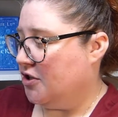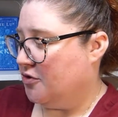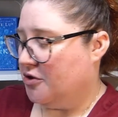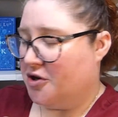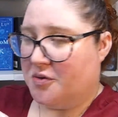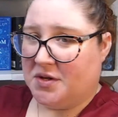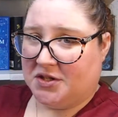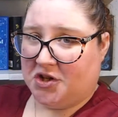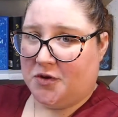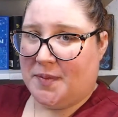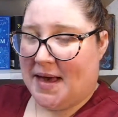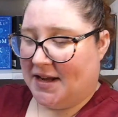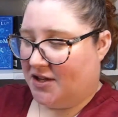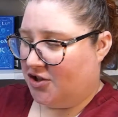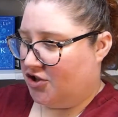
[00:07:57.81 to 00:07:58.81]
You can always go
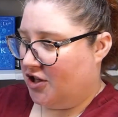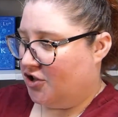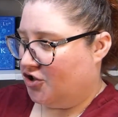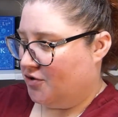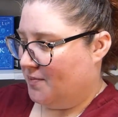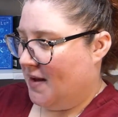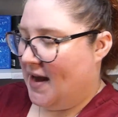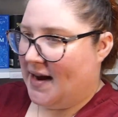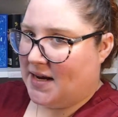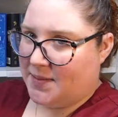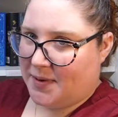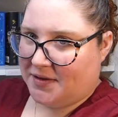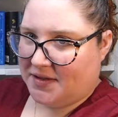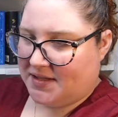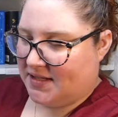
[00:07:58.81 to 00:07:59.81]
back and change your mind
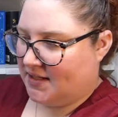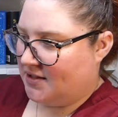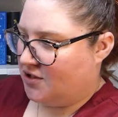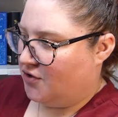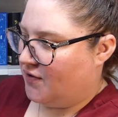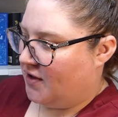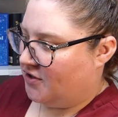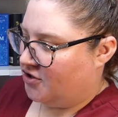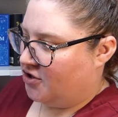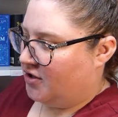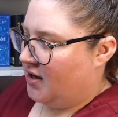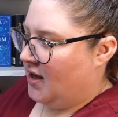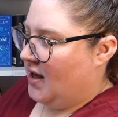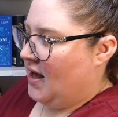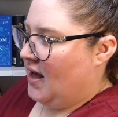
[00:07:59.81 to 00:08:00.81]
about the tickets you've entered.